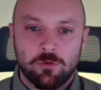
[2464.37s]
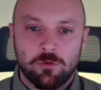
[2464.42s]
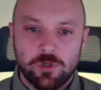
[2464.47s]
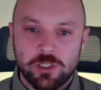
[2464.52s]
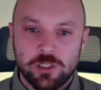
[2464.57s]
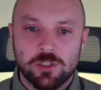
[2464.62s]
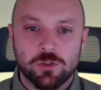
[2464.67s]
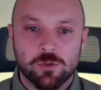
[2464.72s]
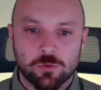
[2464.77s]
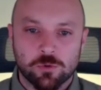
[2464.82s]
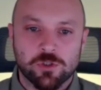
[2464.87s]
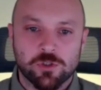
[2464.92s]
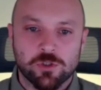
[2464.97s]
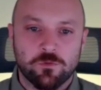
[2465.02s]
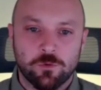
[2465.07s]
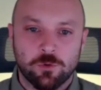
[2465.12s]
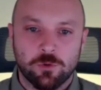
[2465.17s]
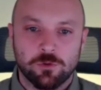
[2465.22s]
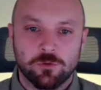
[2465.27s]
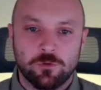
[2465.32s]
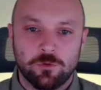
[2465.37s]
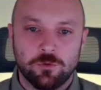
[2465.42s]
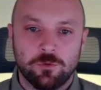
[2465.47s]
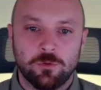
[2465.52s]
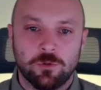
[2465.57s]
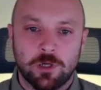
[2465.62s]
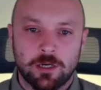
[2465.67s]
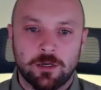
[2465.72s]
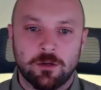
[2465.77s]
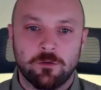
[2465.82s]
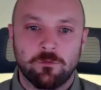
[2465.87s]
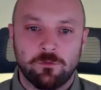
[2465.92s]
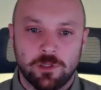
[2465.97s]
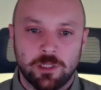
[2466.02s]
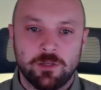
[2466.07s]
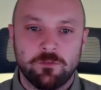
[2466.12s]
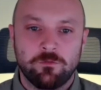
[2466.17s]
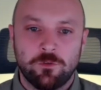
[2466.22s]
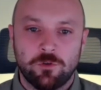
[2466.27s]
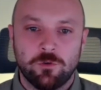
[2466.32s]
resourceful to kind of
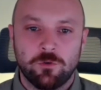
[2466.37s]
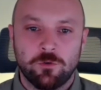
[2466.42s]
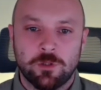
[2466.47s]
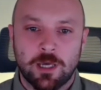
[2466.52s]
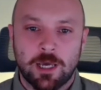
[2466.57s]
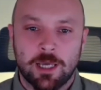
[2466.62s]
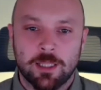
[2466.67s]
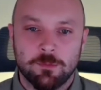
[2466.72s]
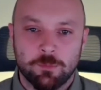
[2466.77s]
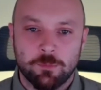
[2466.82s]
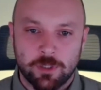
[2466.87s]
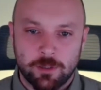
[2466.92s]
live through that,